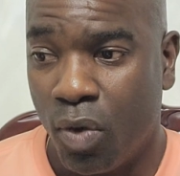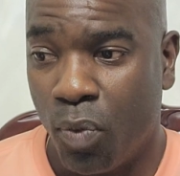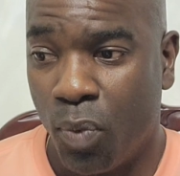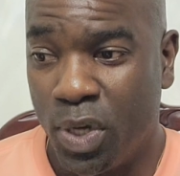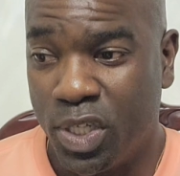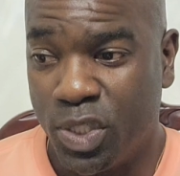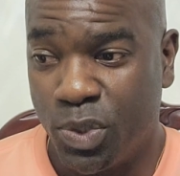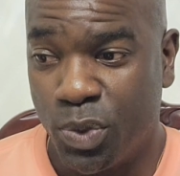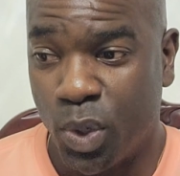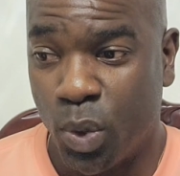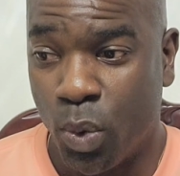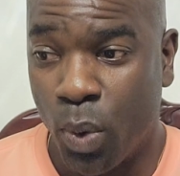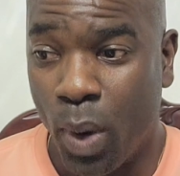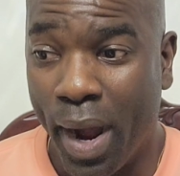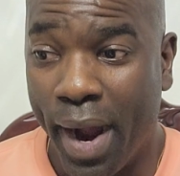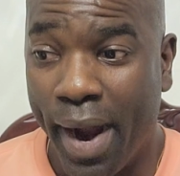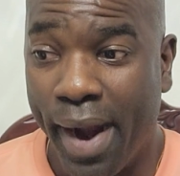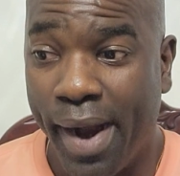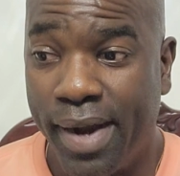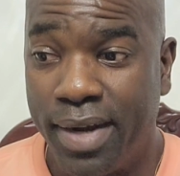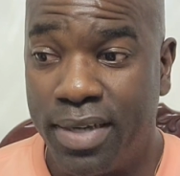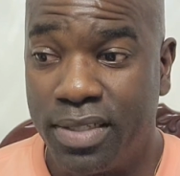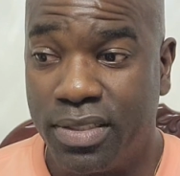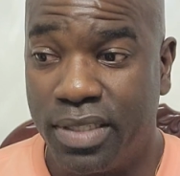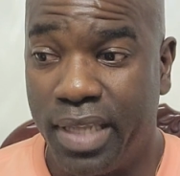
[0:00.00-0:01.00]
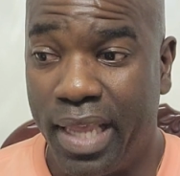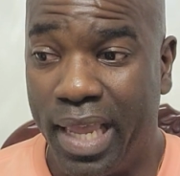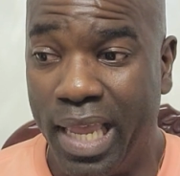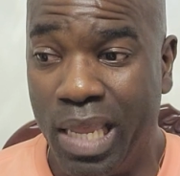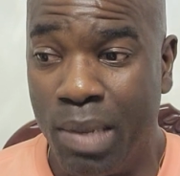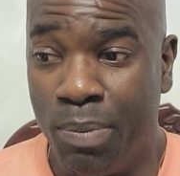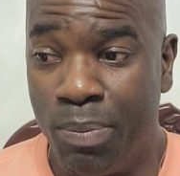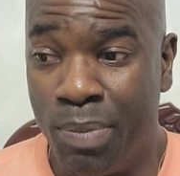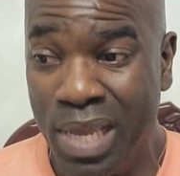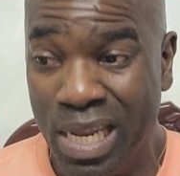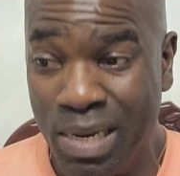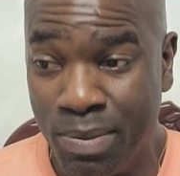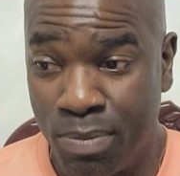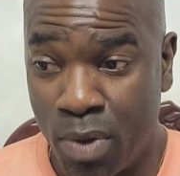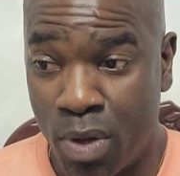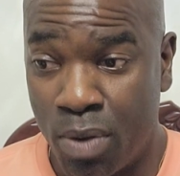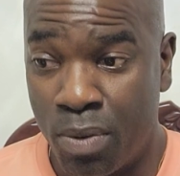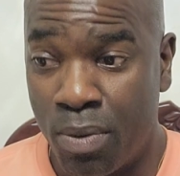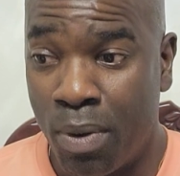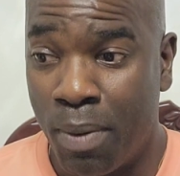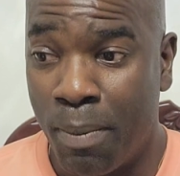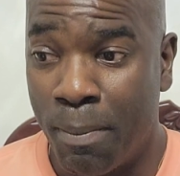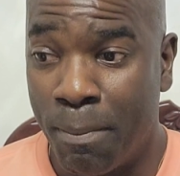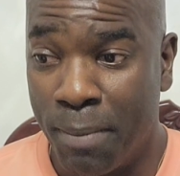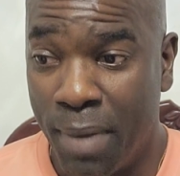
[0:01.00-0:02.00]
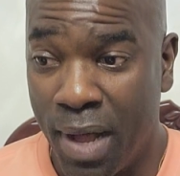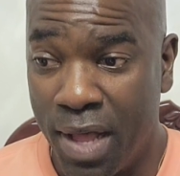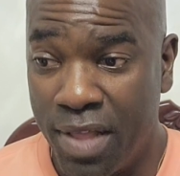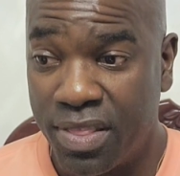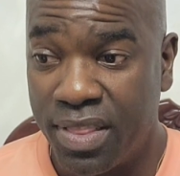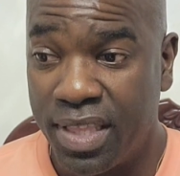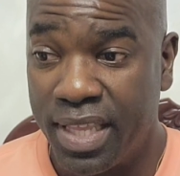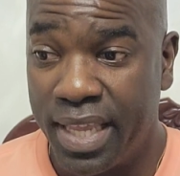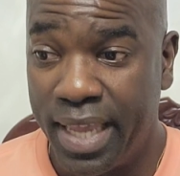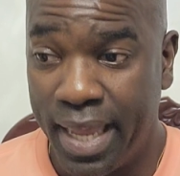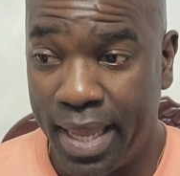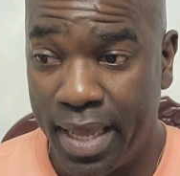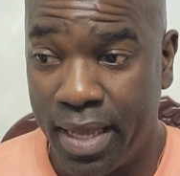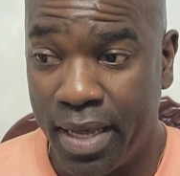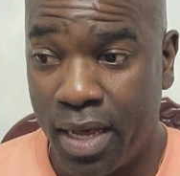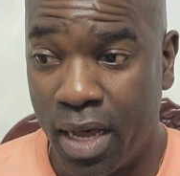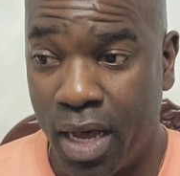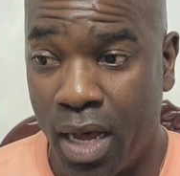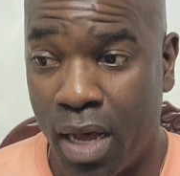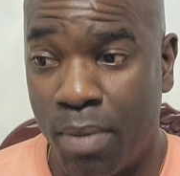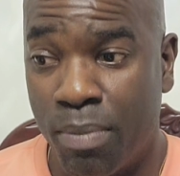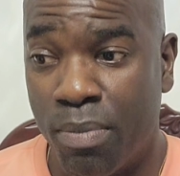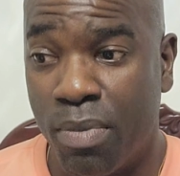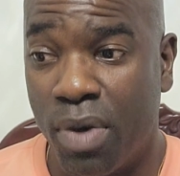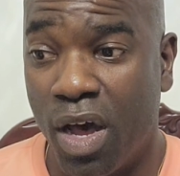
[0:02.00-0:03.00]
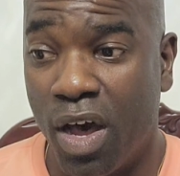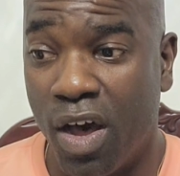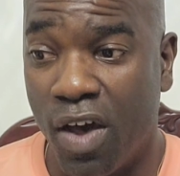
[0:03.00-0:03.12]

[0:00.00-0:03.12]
which requires a minimum monthly income